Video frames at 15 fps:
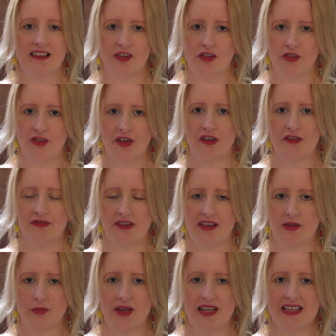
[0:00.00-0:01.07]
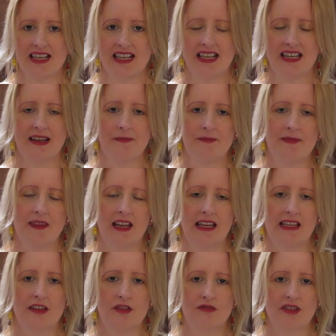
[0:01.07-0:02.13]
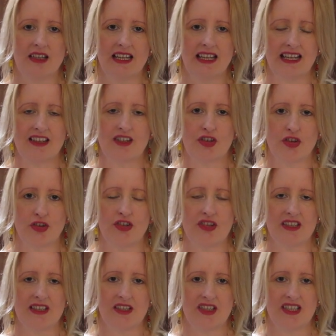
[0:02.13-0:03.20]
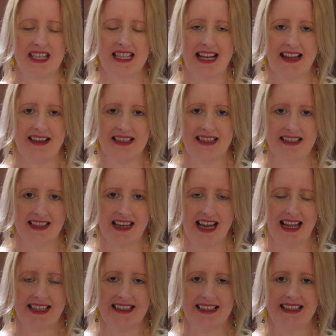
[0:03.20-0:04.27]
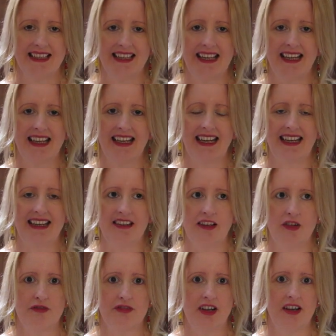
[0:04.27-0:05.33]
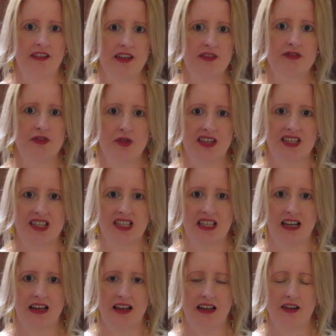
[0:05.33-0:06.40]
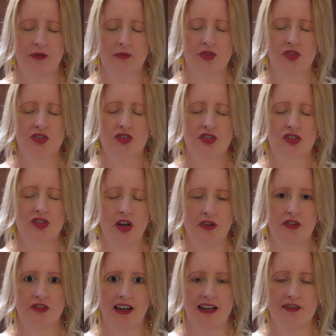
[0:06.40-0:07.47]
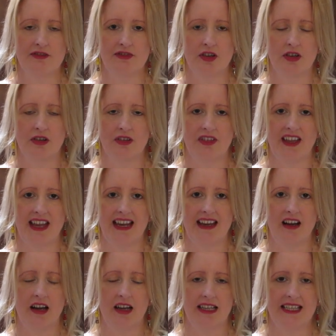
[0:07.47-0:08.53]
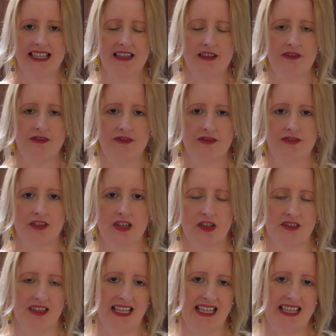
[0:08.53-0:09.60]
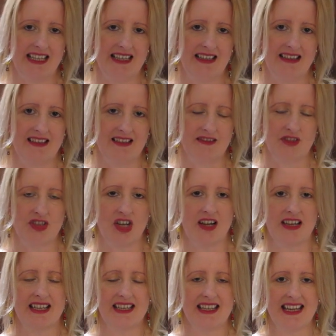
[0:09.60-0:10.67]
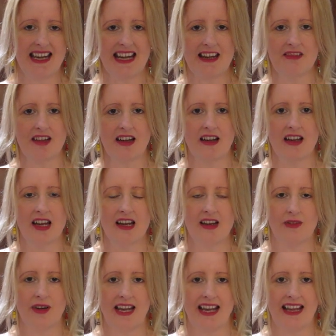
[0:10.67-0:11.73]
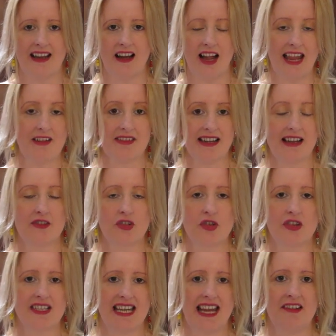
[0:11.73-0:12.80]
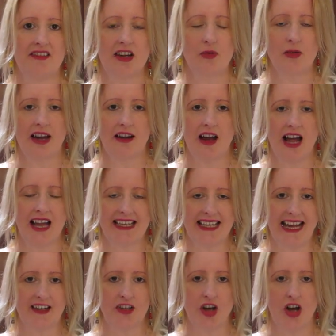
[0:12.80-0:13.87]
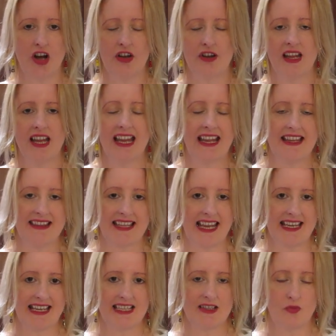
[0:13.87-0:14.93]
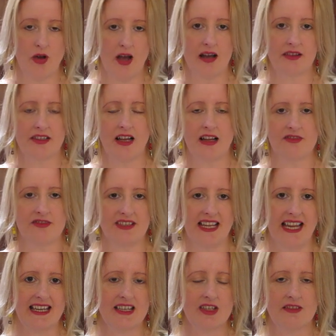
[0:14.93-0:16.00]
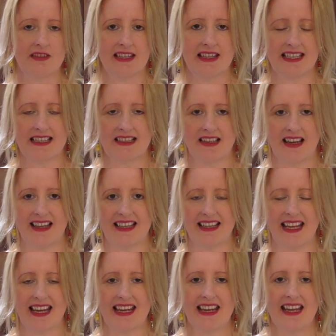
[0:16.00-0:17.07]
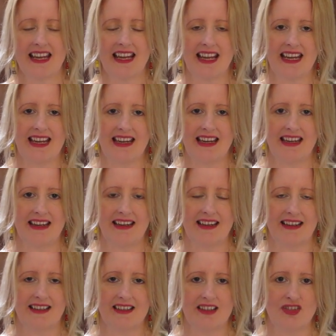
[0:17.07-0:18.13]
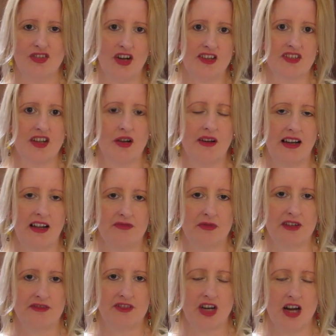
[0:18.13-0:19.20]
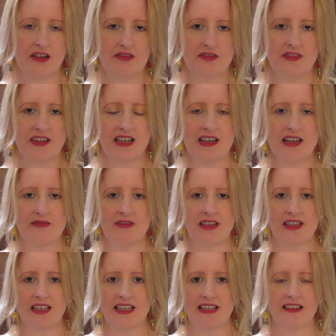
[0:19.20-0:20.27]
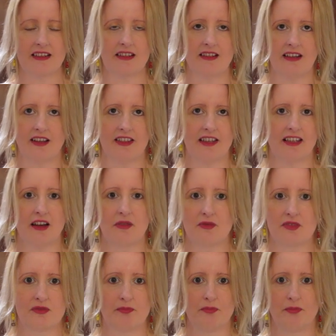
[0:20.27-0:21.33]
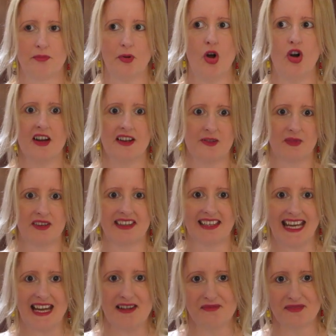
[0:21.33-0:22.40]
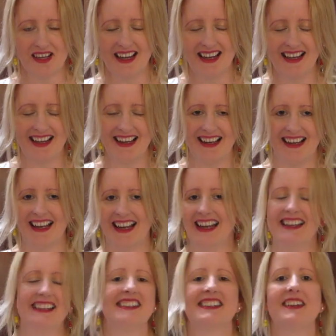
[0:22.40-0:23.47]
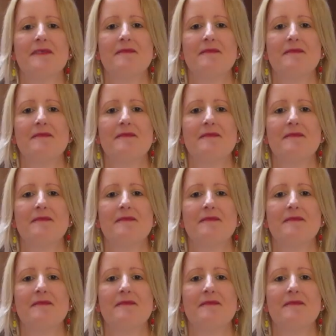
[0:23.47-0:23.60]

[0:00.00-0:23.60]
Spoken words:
although very windy, and it's really good to sit out in the garden. And I'm very fortunate, and I'm so grateful that I currently reside in an area where I have an outdoors area where I can go, and there is wildlife and nature and things like that. And you guys know I love my photography and everything. I think I was born with a camera and